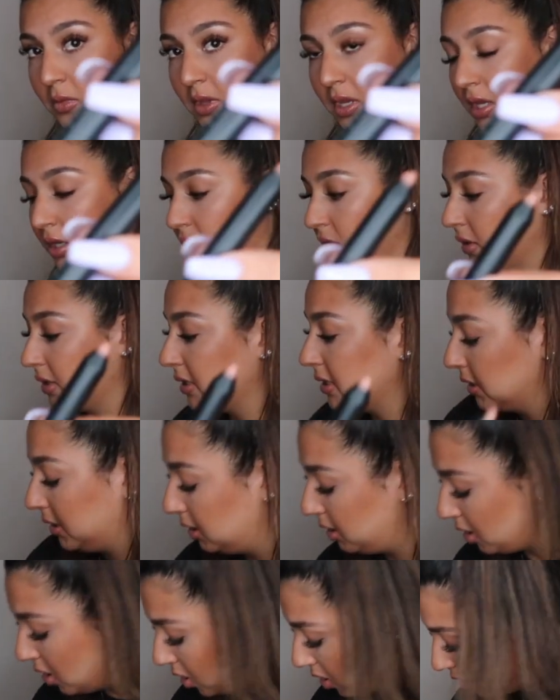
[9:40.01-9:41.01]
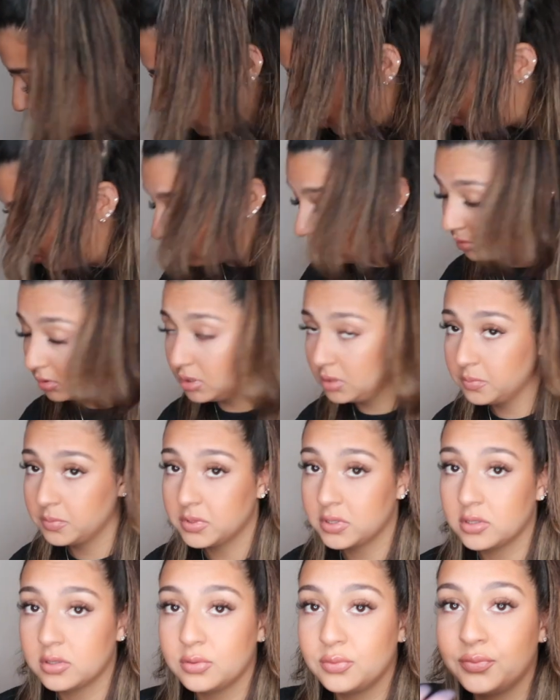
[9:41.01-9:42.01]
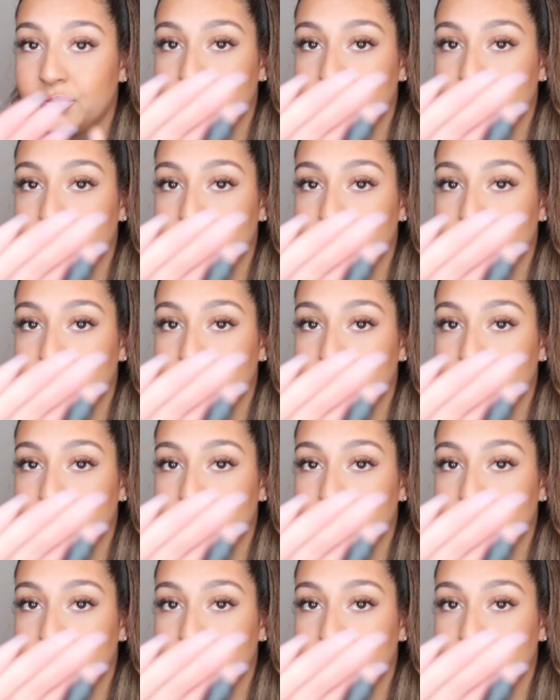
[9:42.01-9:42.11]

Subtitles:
Can you guys see? Whoops.